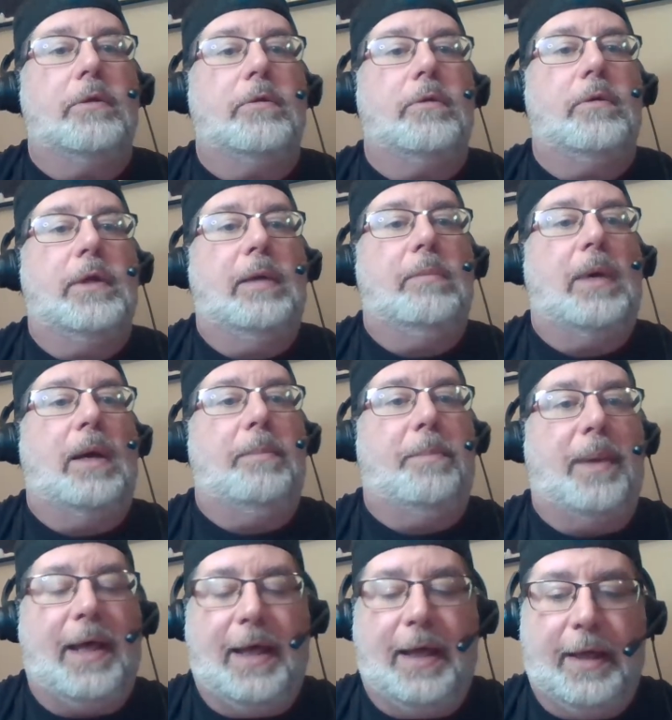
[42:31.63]
throw that in my
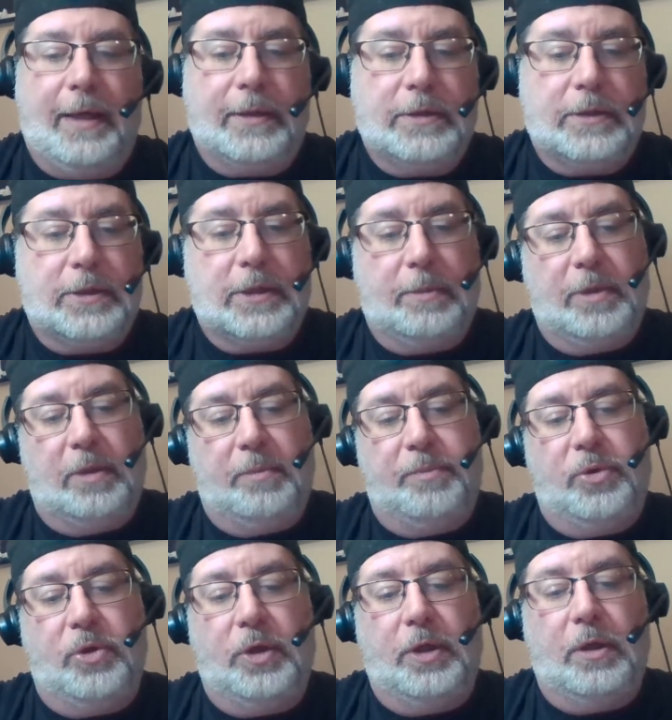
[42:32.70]
box. I'm gonna
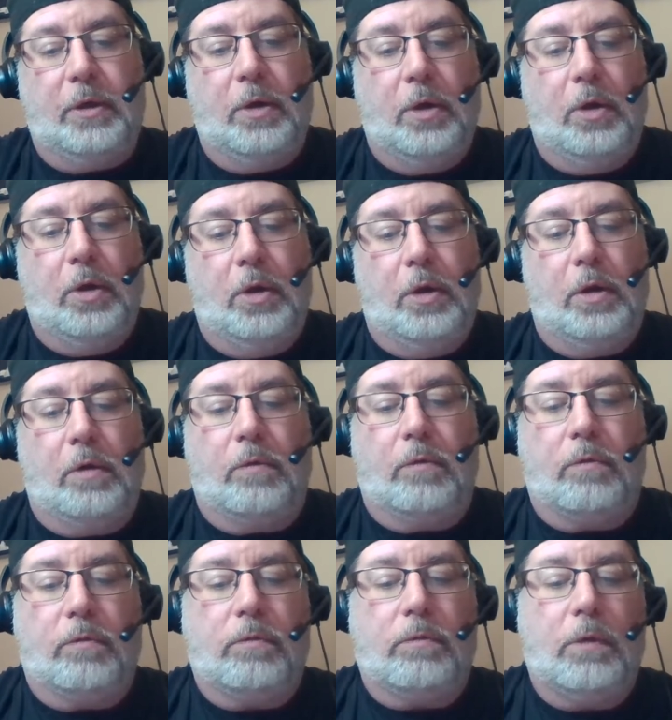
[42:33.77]
put
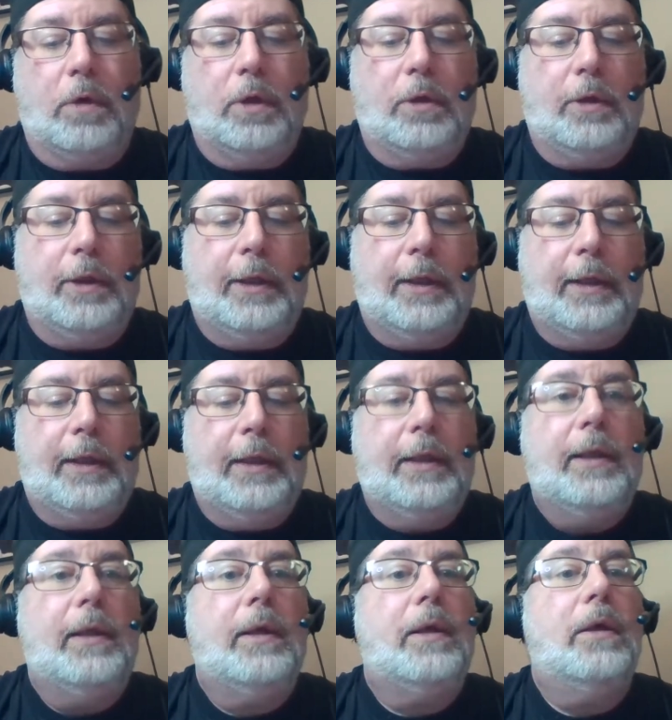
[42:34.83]

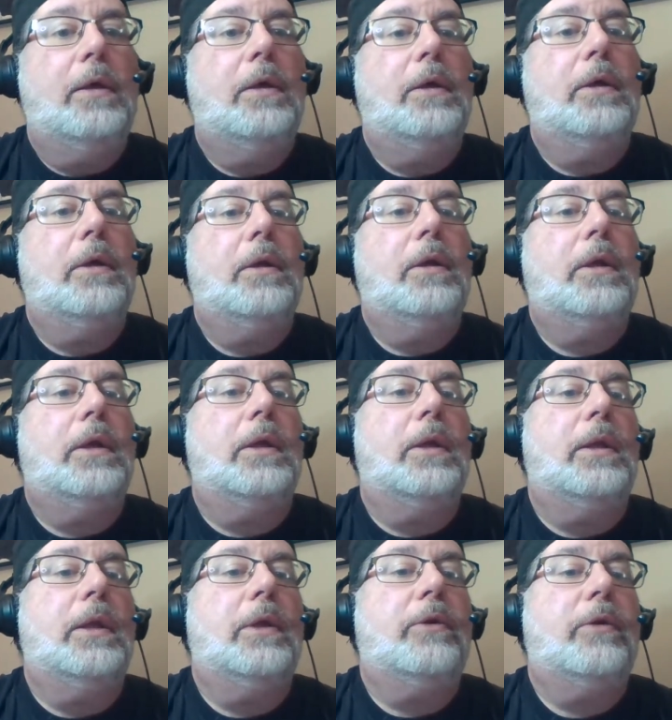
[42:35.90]
really good
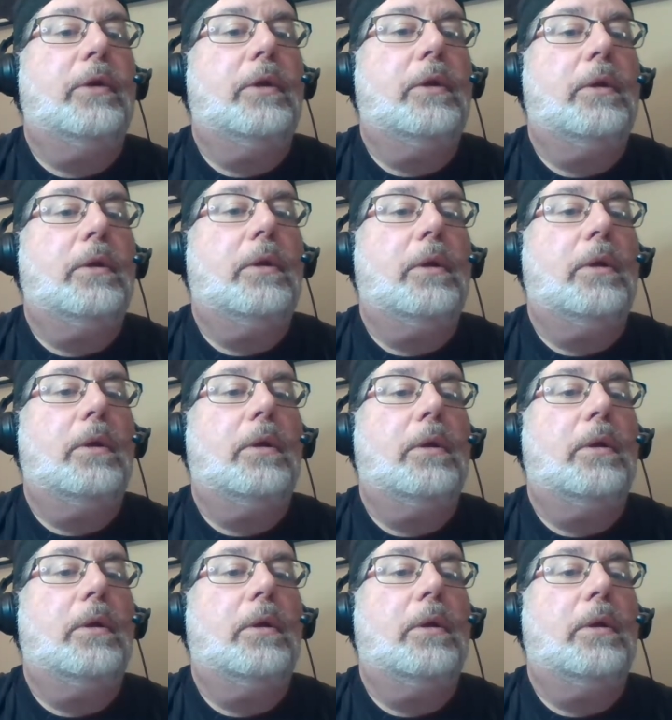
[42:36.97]
condition.